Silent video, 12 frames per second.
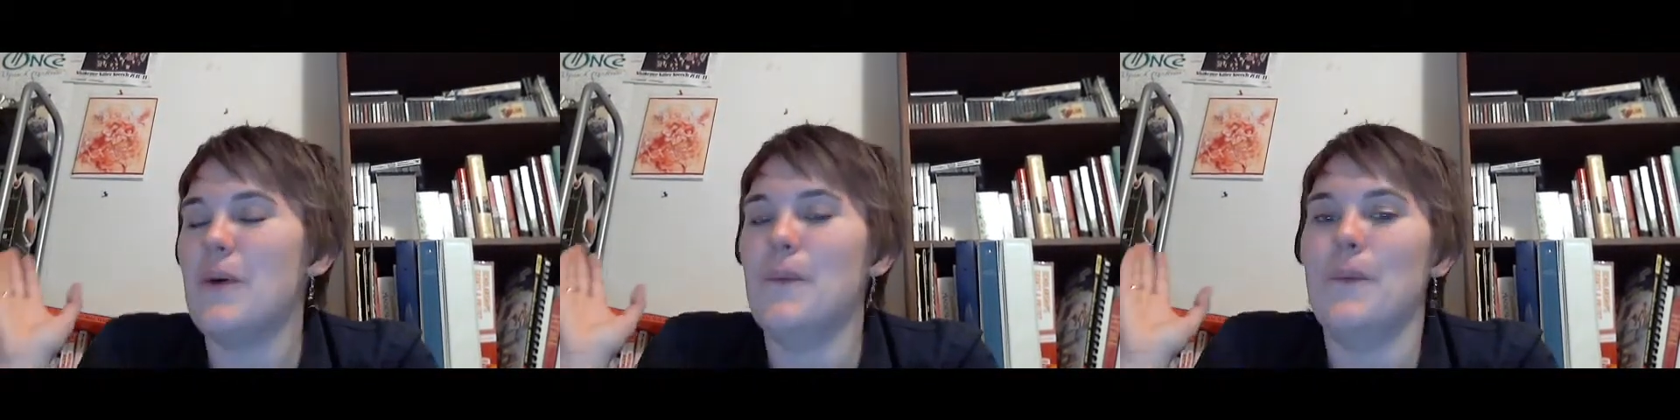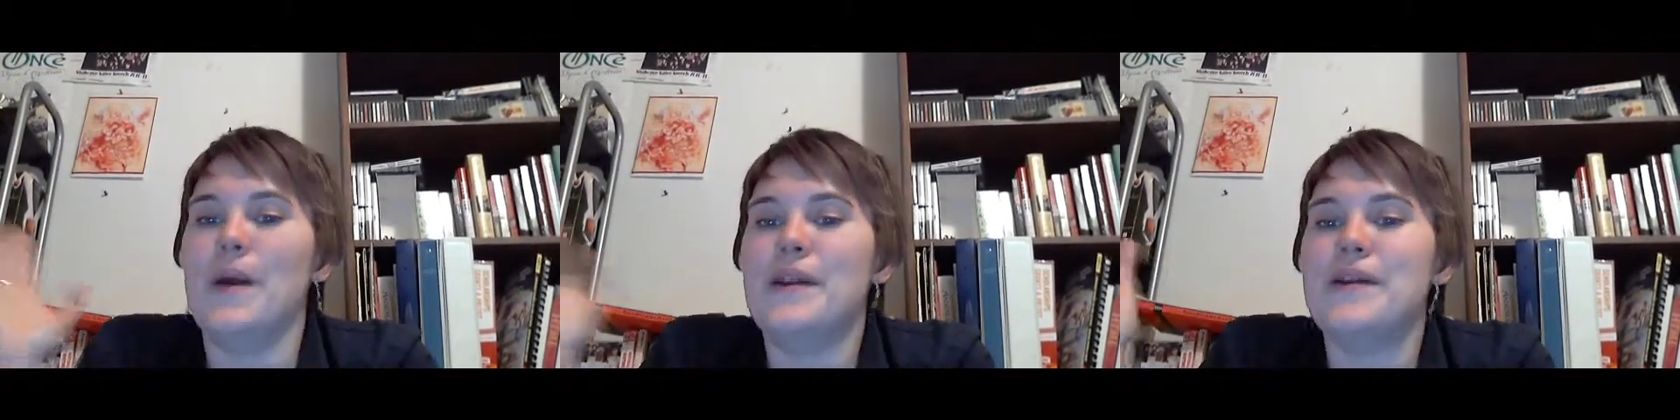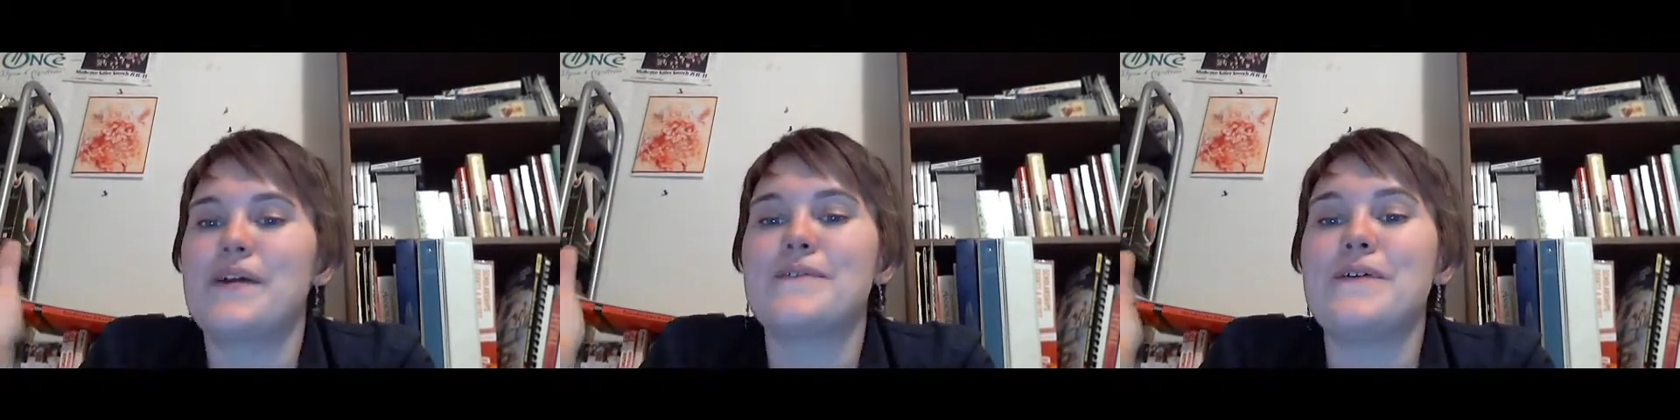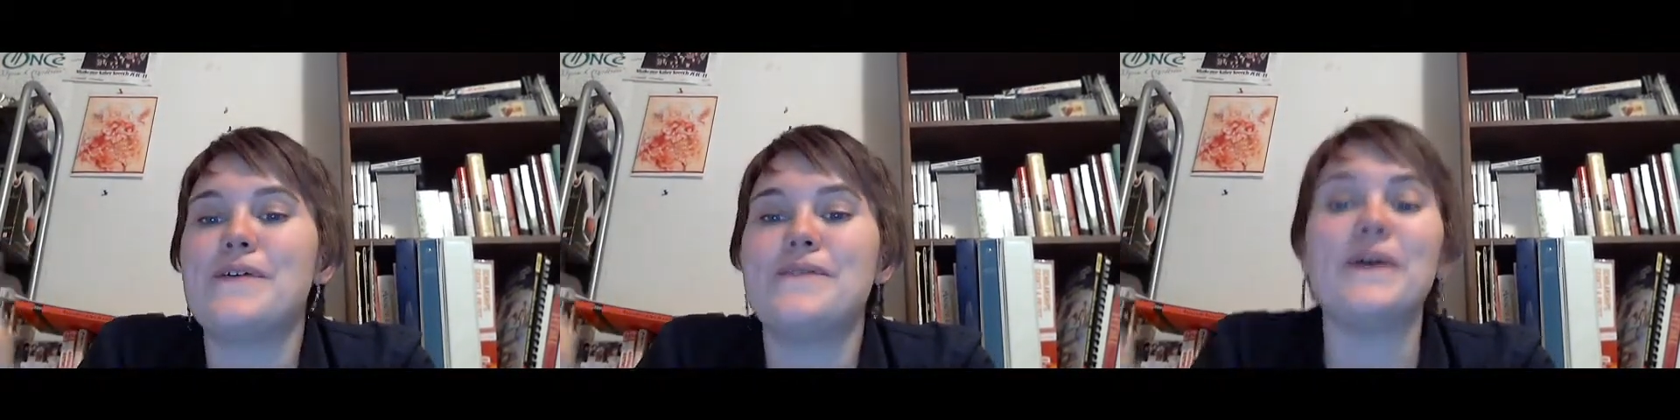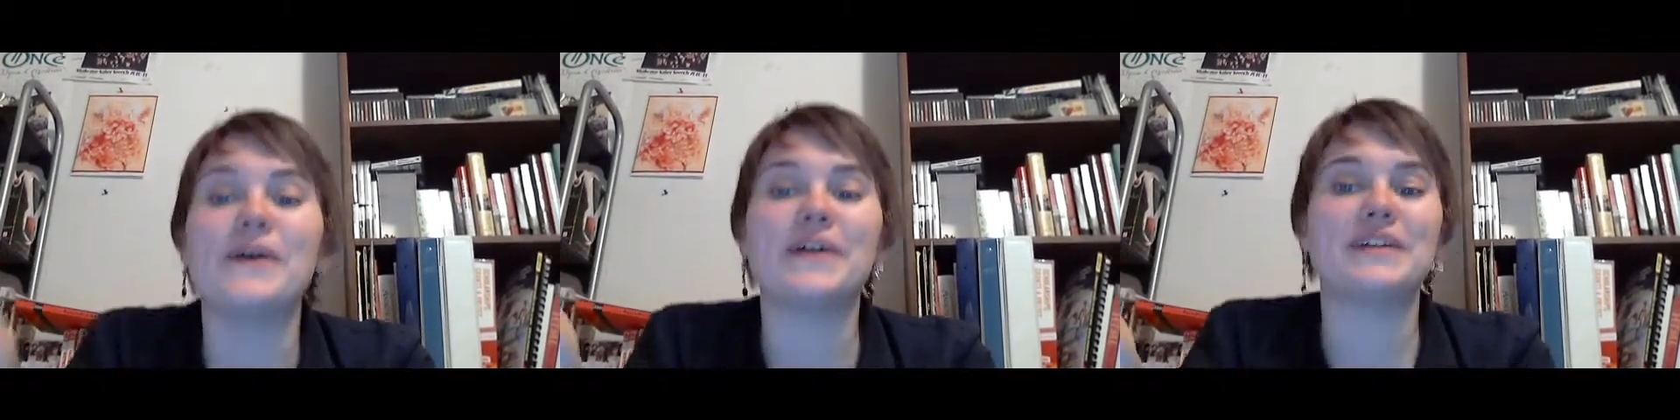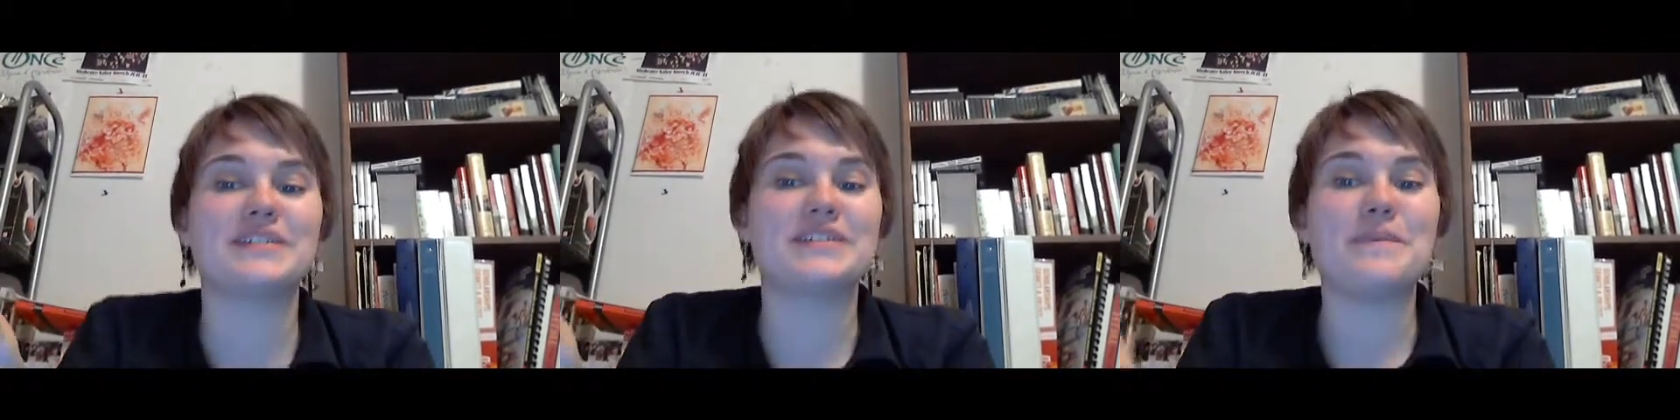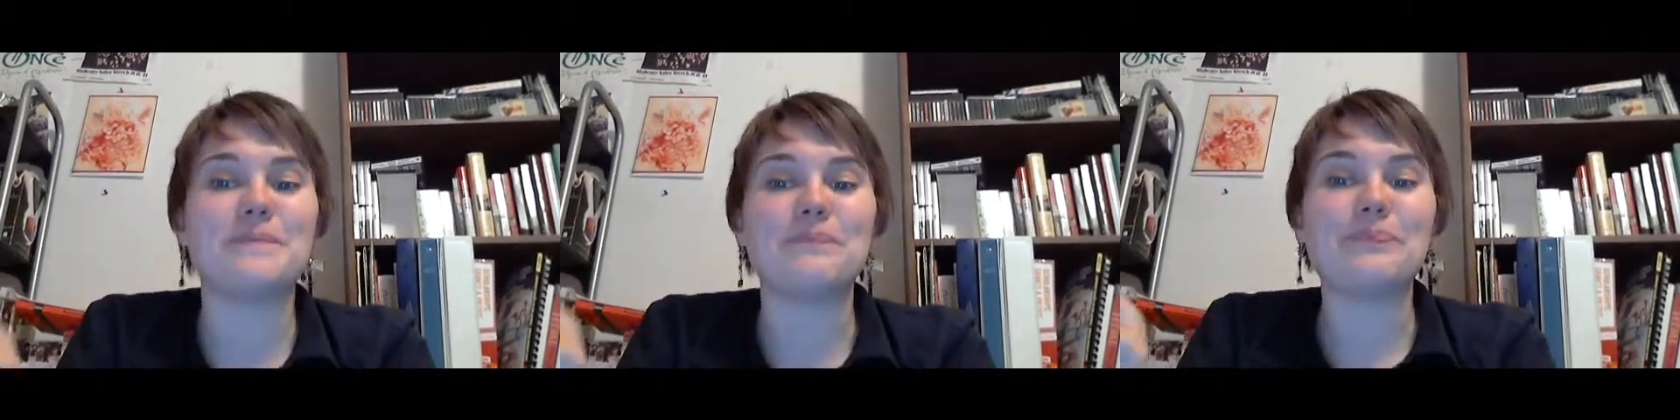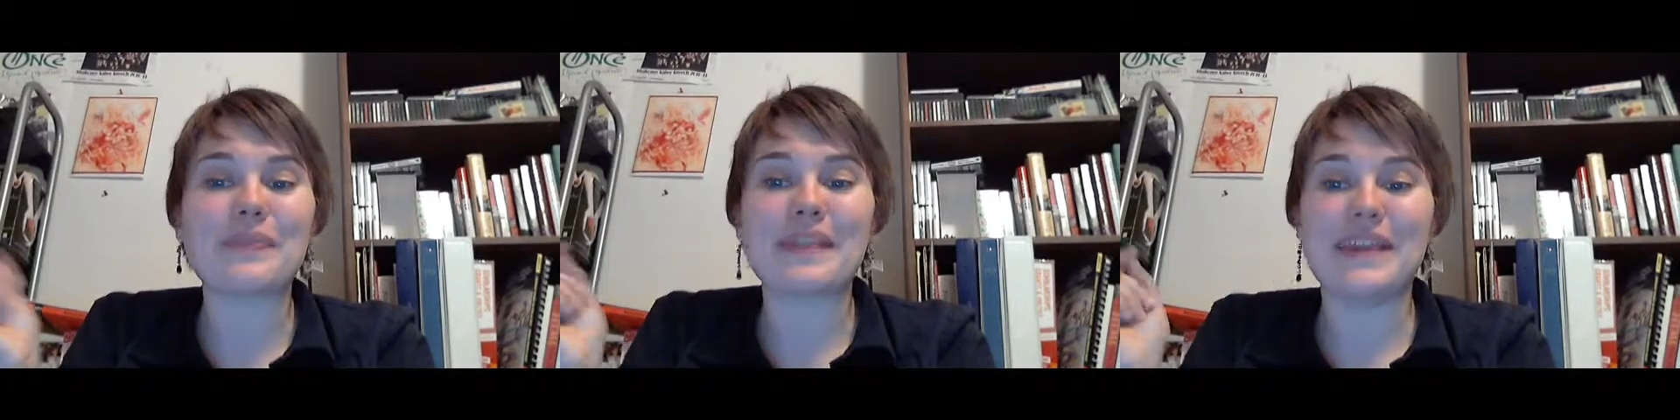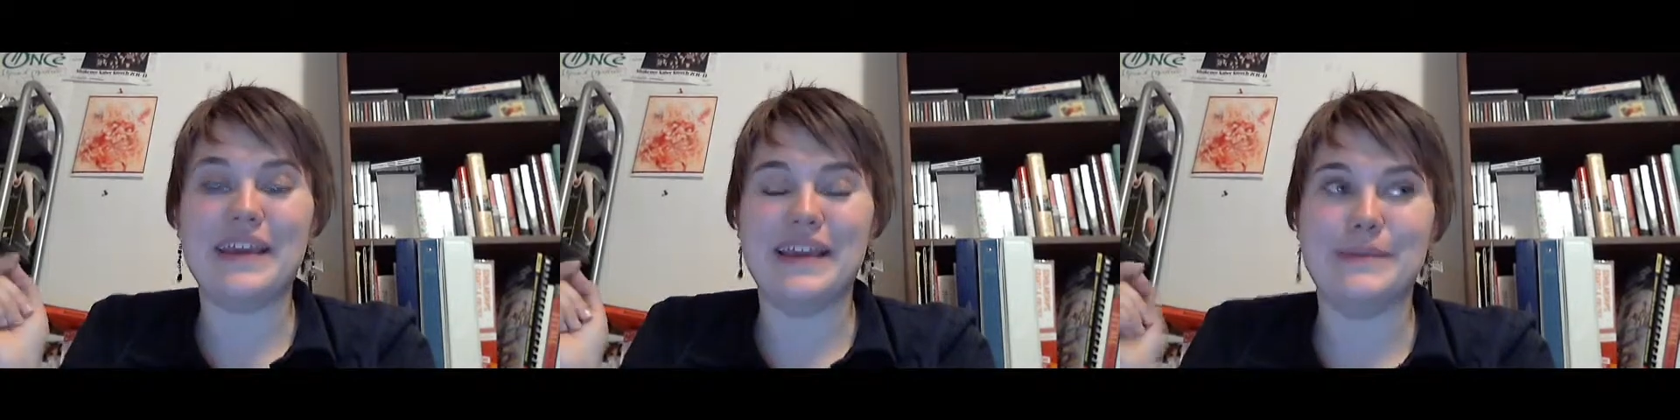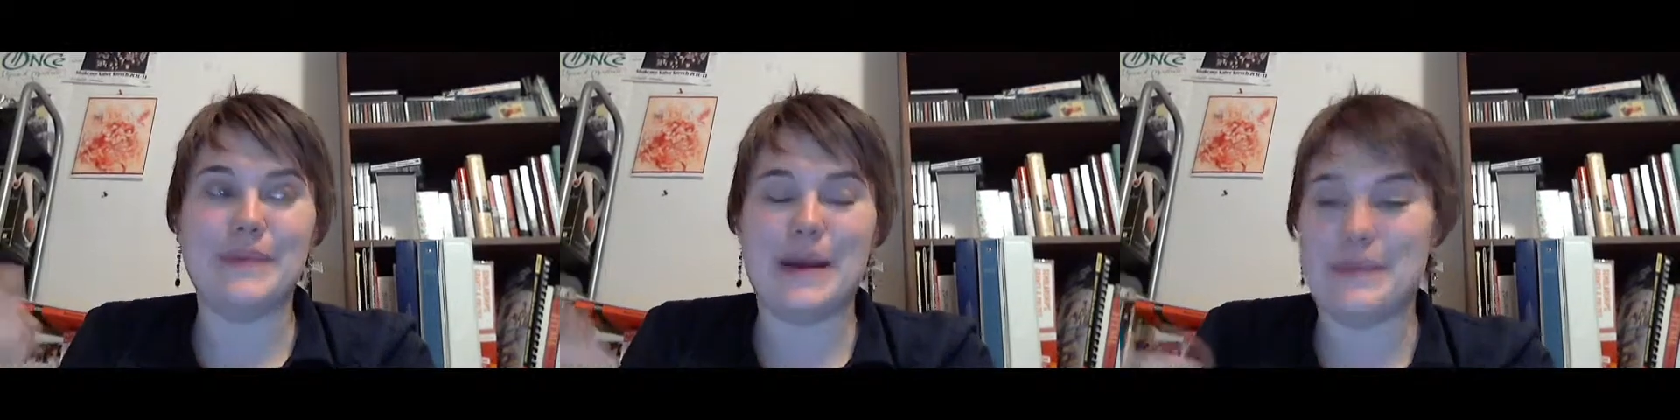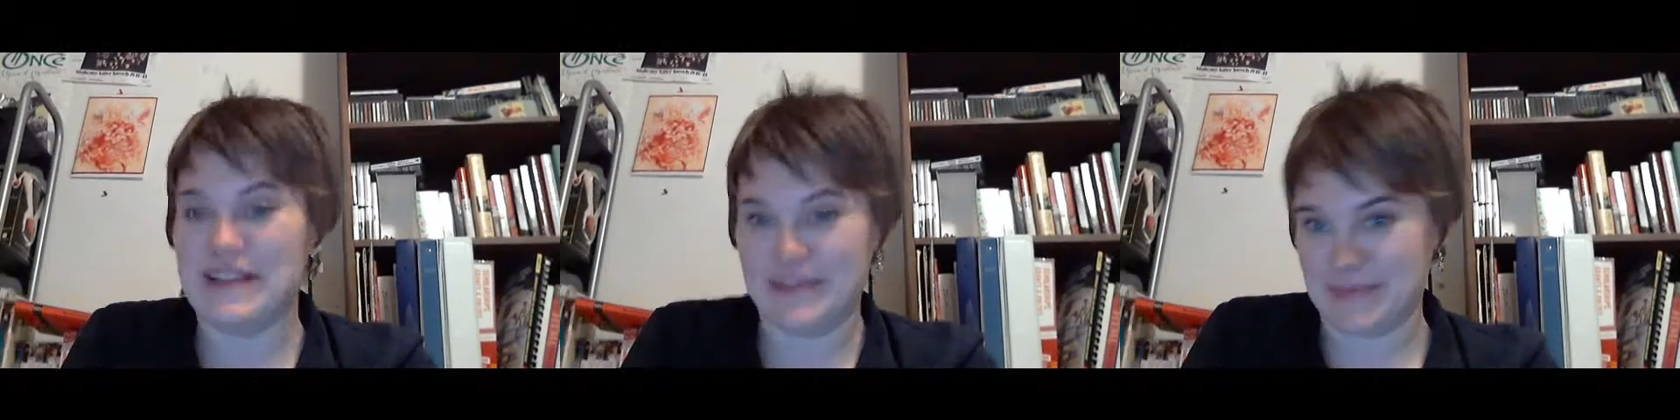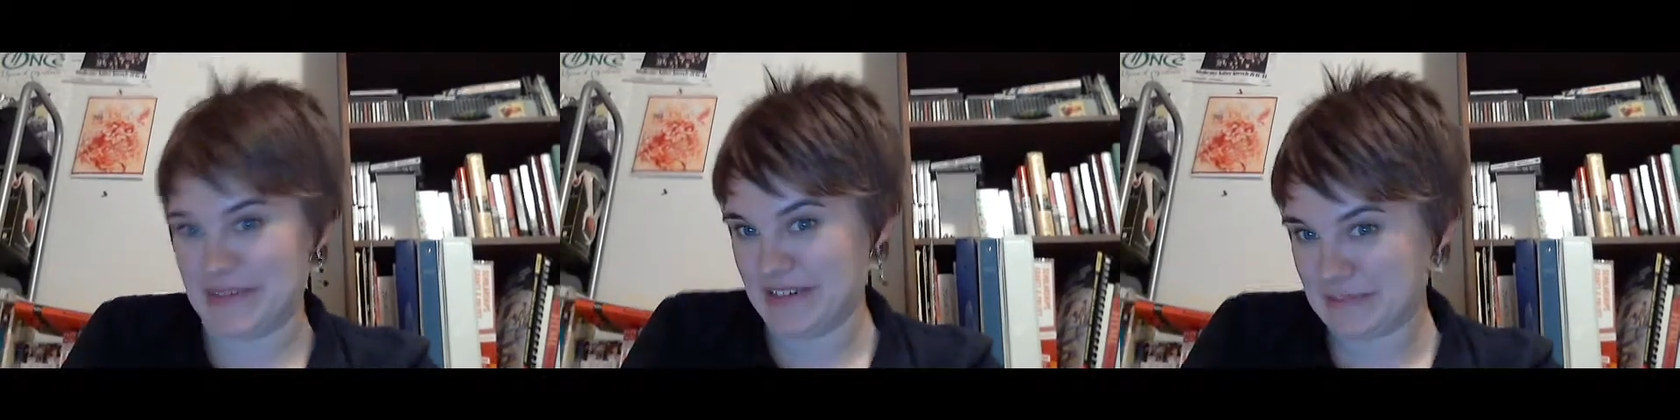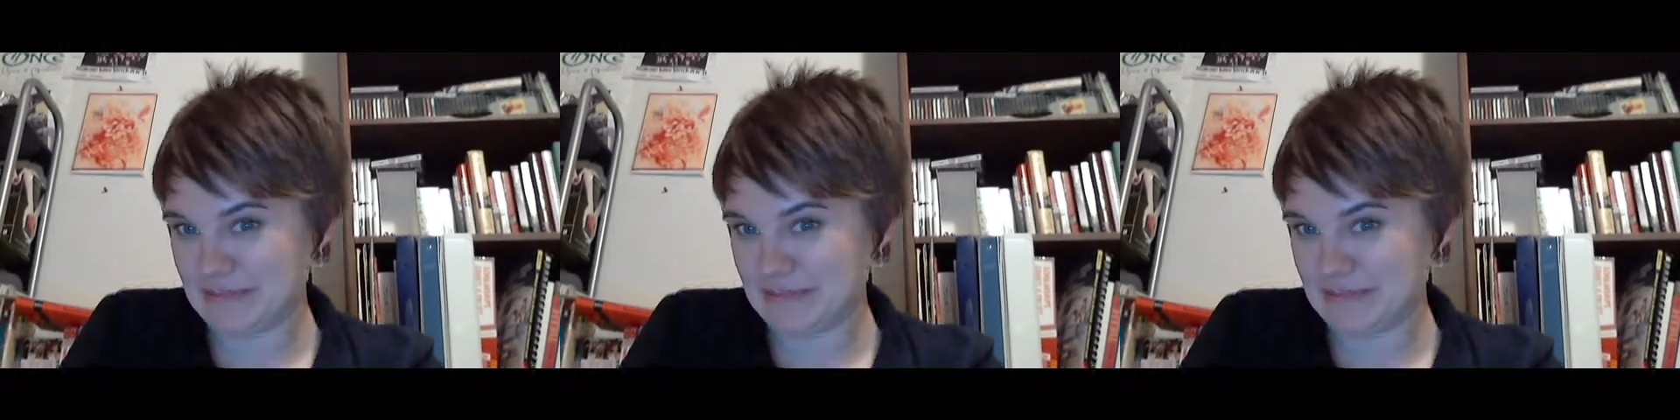wonderful fort in my basement.